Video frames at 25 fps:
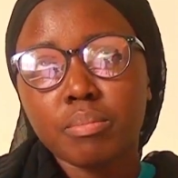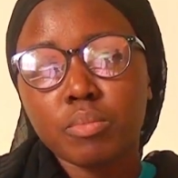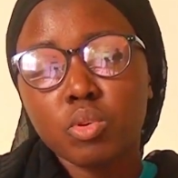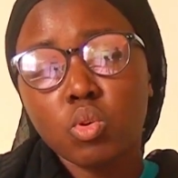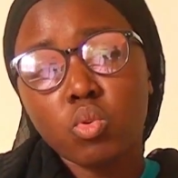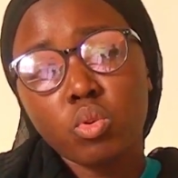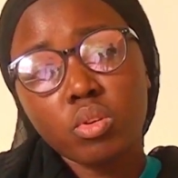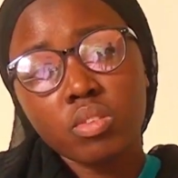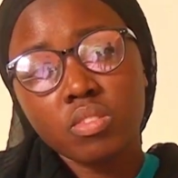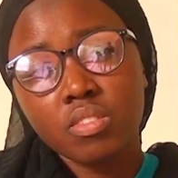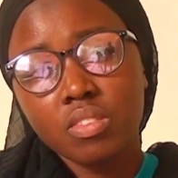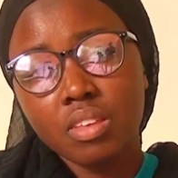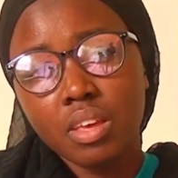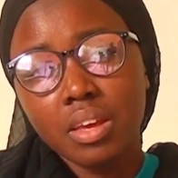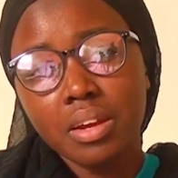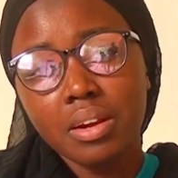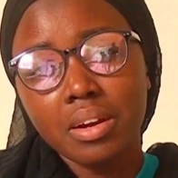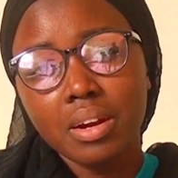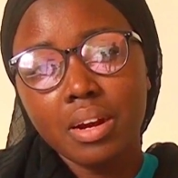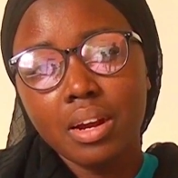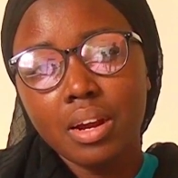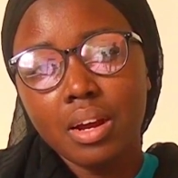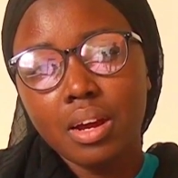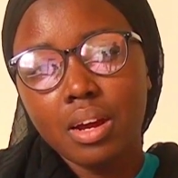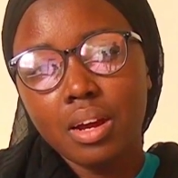
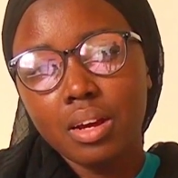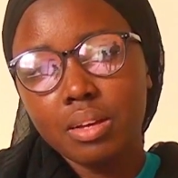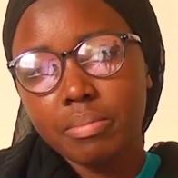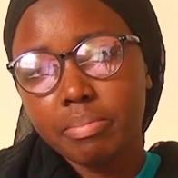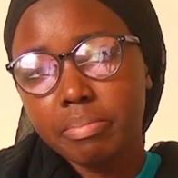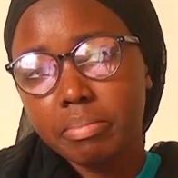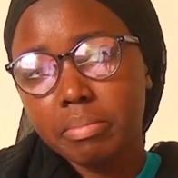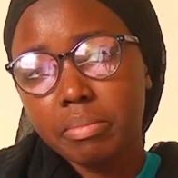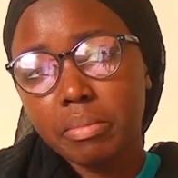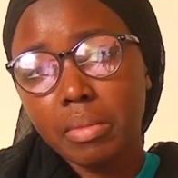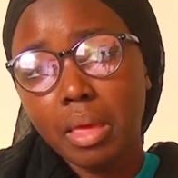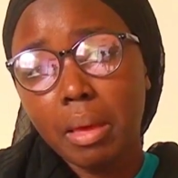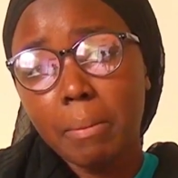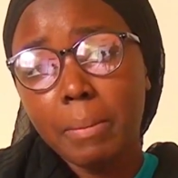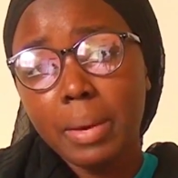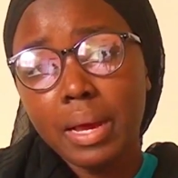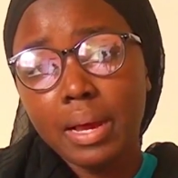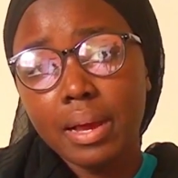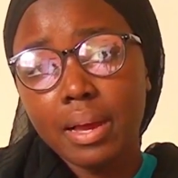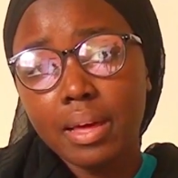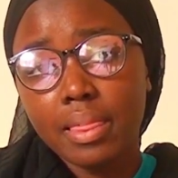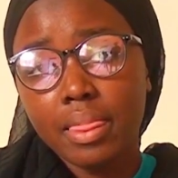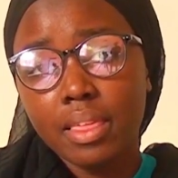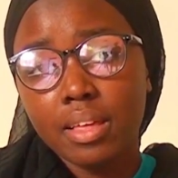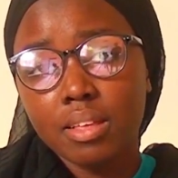Coursera,
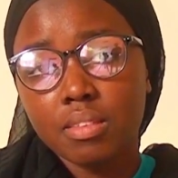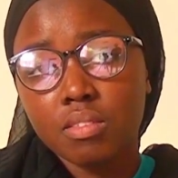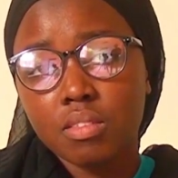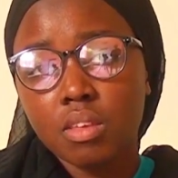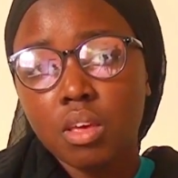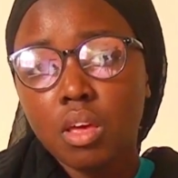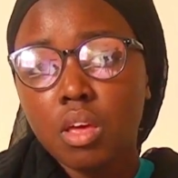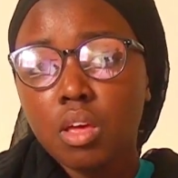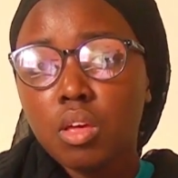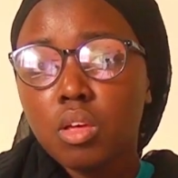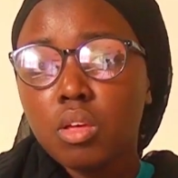among others.